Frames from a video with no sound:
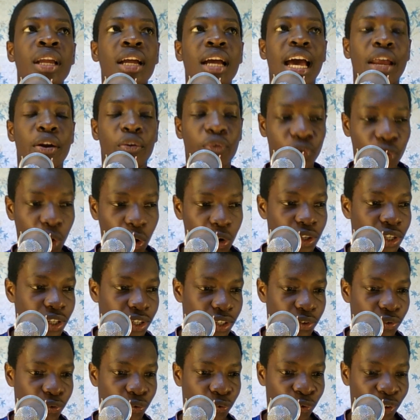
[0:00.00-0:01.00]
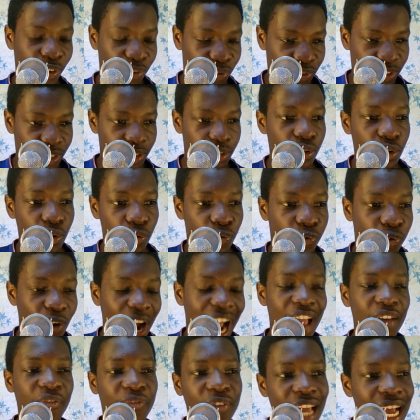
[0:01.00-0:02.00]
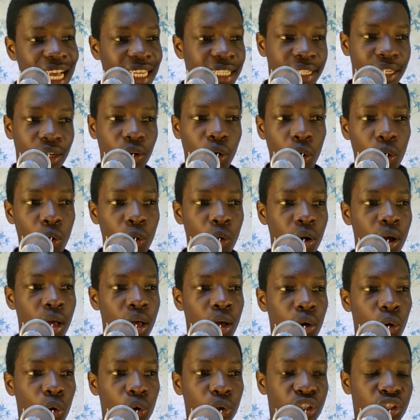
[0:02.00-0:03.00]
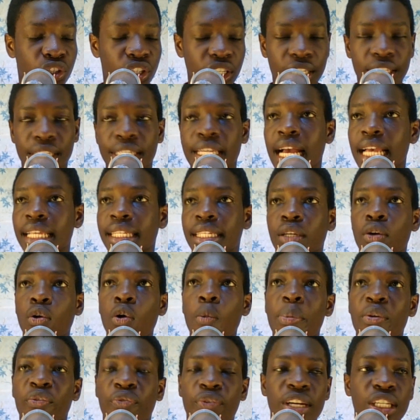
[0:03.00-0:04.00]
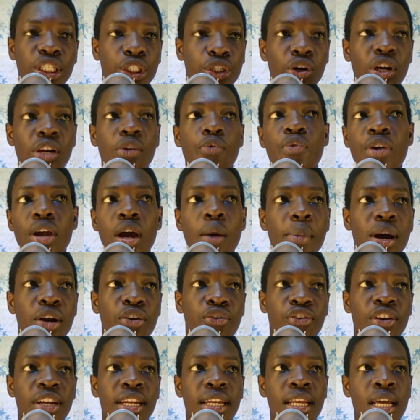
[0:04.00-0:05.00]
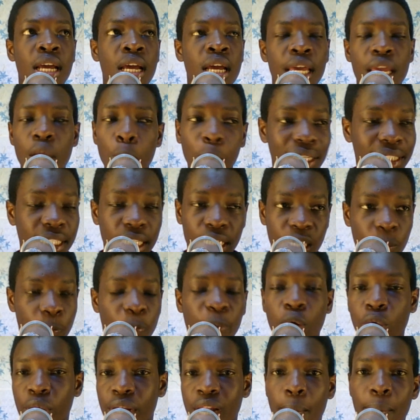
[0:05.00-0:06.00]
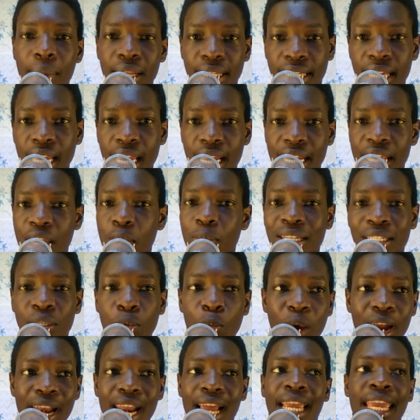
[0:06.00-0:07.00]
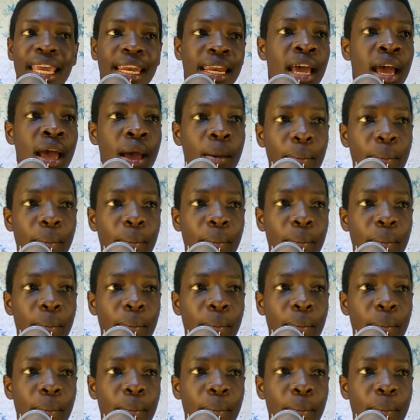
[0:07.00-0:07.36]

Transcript: And of course, 5 years ago or 6 years ago, before he joined Real Madrid, he was a typical number 10. He was a wonder kid.